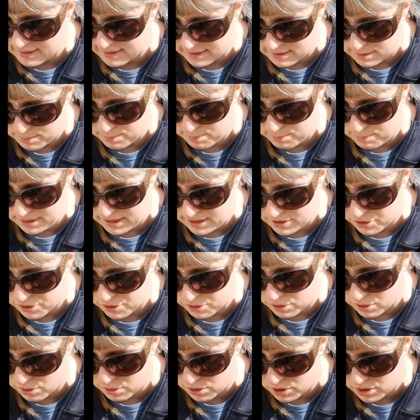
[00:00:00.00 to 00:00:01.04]
That's
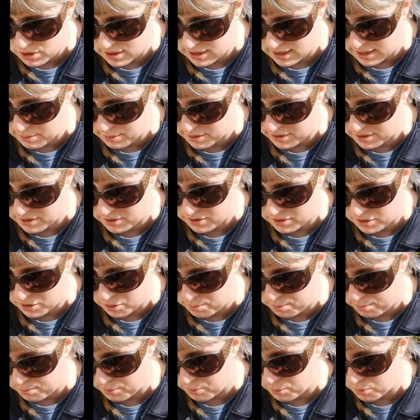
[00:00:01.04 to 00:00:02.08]
beetroot. I wanted to do
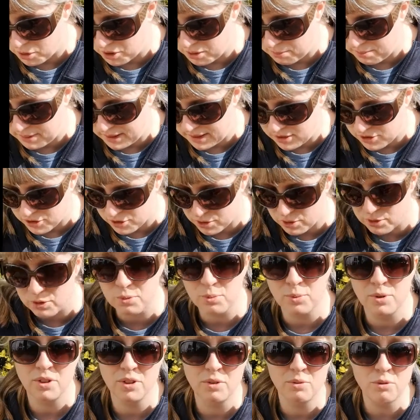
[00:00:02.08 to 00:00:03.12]
1 beetroot,
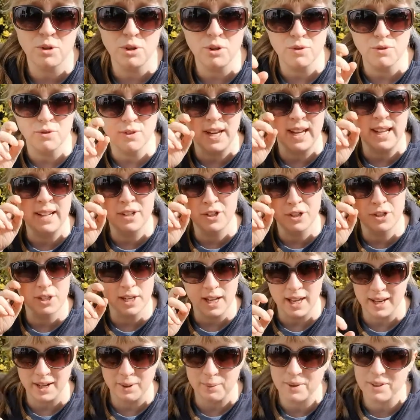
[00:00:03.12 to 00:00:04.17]
1 root veg,
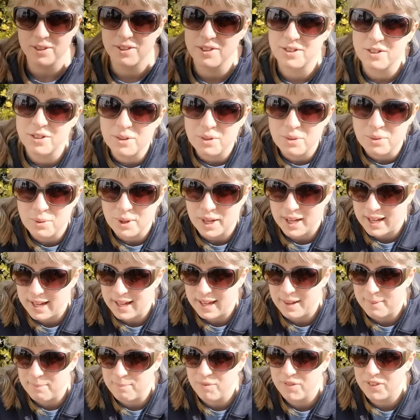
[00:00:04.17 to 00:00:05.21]
and I want to do
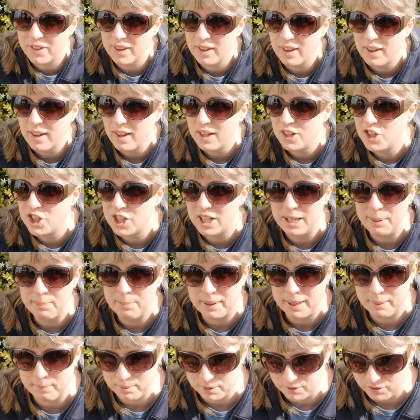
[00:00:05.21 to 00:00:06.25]
chili
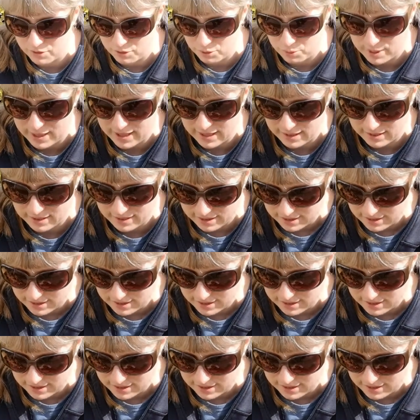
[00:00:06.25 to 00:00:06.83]
peppers as well.